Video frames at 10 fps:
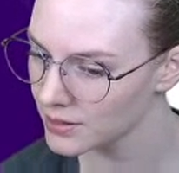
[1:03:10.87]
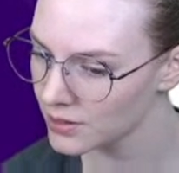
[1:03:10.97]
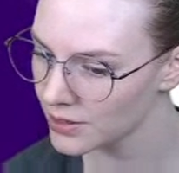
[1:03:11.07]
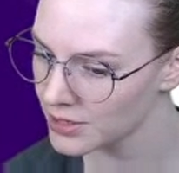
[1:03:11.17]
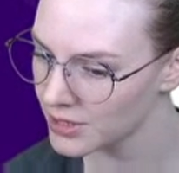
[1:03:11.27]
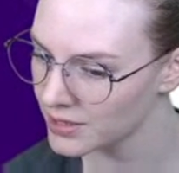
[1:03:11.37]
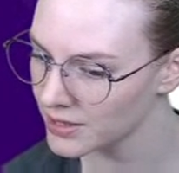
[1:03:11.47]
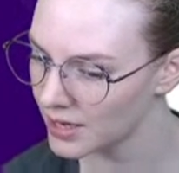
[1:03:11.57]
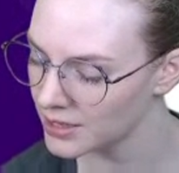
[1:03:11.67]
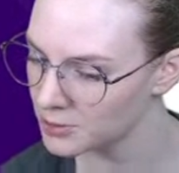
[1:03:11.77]
Questions?
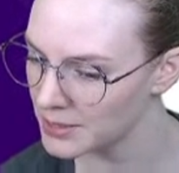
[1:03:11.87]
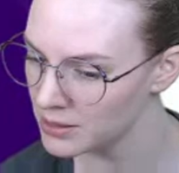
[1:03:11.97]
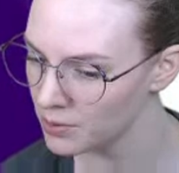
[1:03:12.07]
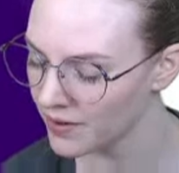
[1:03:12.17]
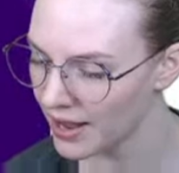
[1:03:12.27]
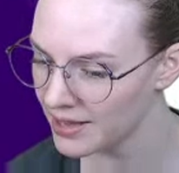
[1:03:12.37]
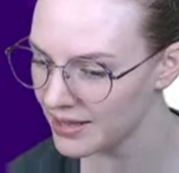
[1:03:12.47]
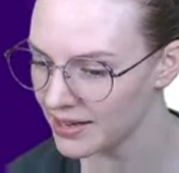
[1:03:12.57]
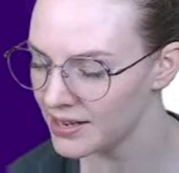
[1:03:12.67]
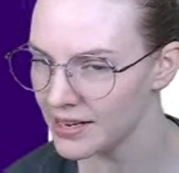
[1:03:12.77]
Does Spacey provide the
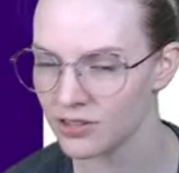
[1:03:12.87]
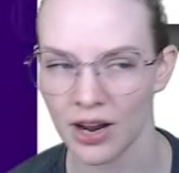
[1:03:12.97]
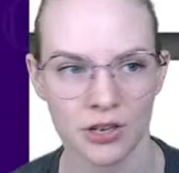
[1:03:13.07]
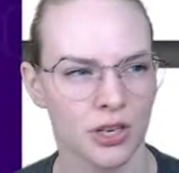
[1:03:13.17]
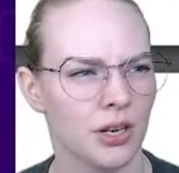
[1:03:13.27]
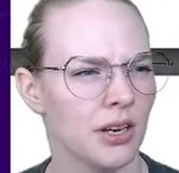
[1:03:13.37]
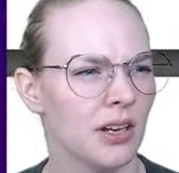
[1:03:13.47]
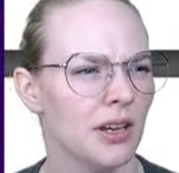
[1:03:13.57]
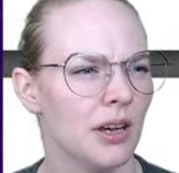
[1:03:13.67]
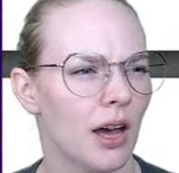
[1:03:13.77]
entity extraction?
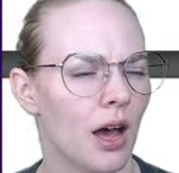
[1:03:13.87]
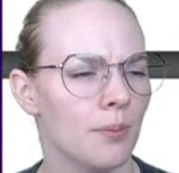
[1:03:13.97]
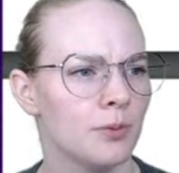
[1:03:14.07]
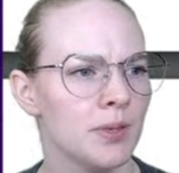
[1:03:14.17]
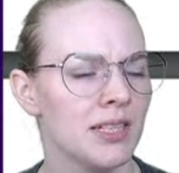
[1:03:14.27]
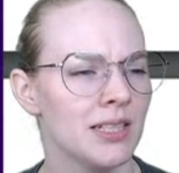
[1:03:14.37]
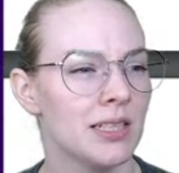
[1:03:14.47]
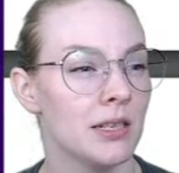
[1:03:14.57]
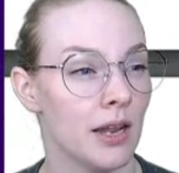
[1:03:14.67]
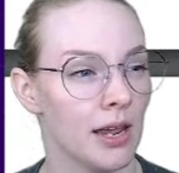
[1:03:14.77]
Spacey does
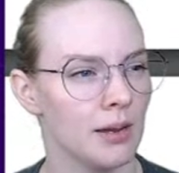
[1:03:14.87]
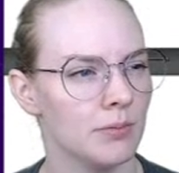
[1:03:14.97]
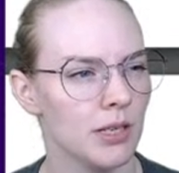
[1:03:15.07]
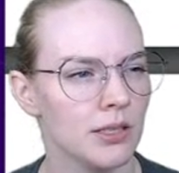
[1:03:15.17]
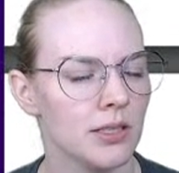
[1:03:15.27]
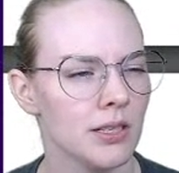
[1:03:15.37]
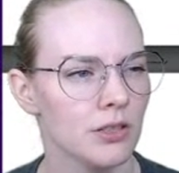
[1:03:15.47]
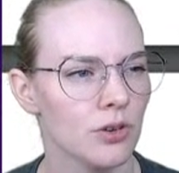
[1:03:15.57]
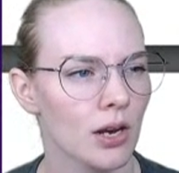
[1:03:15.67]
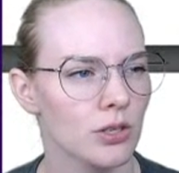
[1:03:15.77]
named entity
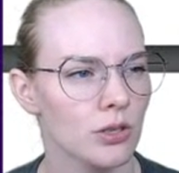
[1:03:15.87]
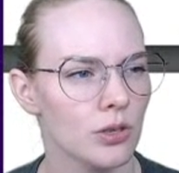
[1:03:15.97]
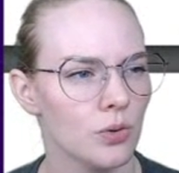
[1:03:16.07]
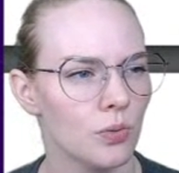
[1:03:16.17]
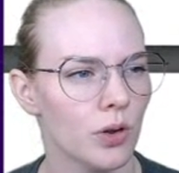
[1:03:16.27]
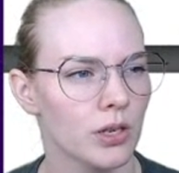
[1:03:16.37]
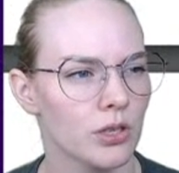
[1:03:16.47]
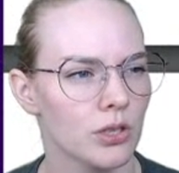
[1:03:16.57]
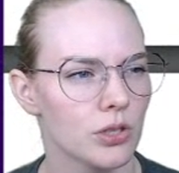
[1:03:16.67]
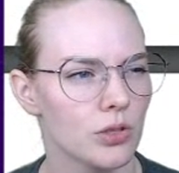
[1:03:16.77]
extraction,
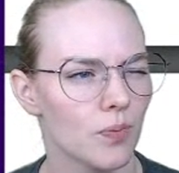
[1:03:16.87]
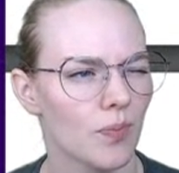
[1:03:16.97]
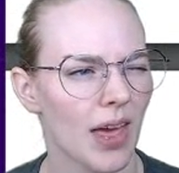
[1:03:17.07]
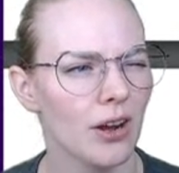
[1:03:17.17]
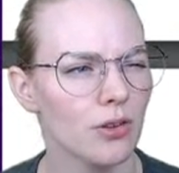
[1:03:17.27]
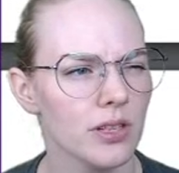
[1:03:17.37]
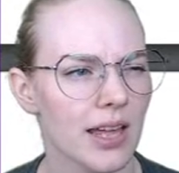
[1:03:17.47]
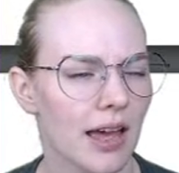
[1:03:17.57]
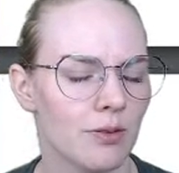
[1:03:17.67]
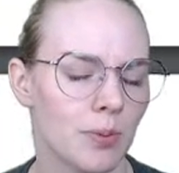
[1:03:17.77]
which I don't know that they
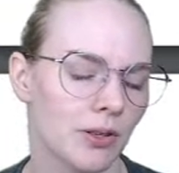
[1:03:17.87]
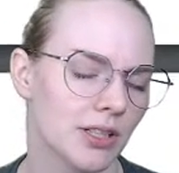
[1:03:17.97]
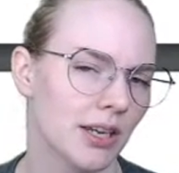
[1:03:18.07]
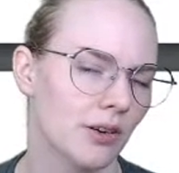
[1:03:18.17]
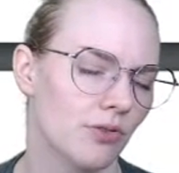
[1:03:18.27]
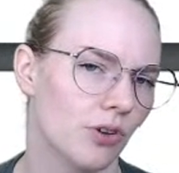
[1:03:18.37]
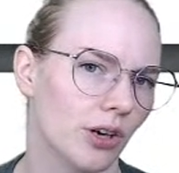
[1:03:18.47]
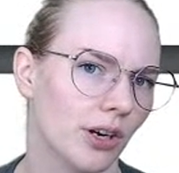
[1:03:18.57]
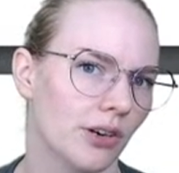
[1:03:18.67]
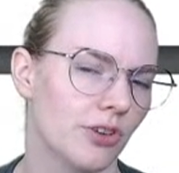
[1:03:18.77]
have a built-in
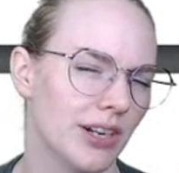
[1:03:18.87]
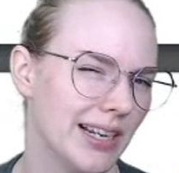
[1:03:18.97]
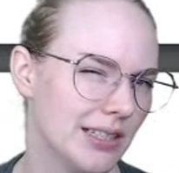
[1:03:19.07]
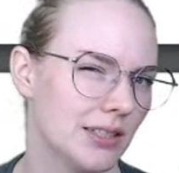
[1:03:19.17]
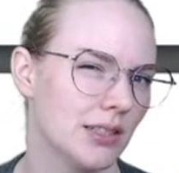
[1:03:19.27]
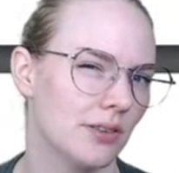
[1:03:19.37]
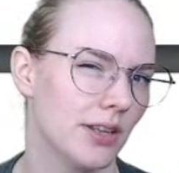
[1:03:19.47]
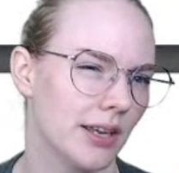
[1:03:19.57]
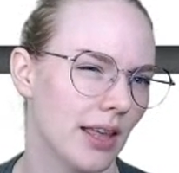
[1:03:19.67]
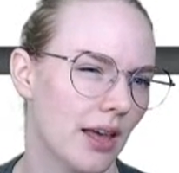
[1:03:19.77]
for dates and stuff
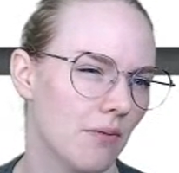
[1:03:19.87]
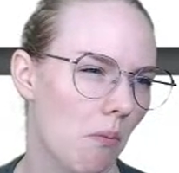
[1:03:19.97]
like that.